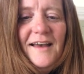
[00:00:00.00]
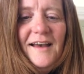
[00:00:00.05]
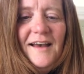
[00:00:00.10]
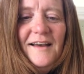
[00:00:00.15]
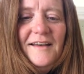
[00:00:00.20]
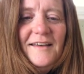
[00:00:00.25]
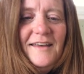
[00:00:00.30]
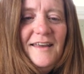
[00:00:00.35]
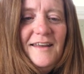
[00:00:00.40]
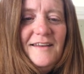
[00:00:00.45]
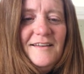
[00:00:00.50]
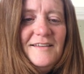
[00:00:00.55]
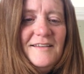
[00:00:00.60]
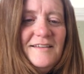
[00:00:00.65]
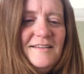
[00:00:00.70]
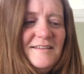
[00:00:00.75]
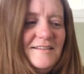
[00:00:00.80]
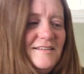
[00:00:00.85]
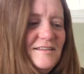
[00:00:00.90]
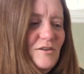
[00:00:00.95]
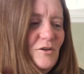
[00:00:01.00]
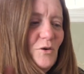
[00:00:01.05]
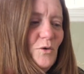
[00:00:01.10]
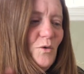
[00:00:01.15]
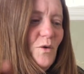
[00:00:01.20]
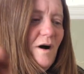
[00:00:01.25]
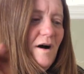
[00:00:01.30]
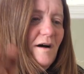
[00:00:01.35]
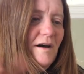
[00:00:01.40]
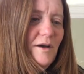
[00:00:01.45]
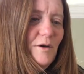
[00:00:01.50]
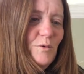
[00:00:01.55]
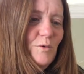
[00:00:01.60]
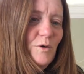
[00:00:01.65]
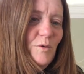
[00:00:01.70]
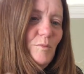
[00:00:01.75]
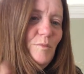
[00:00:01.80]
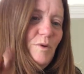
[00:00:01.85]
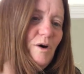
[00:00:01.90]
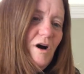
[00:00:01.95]
And so I
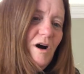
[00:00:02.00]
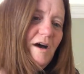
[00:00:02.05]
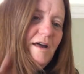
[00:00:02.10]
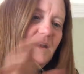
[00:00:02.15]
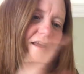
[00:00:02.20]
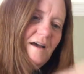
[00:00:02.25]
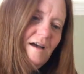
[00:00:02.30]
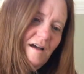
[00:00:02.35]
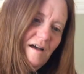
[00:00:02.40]
will pot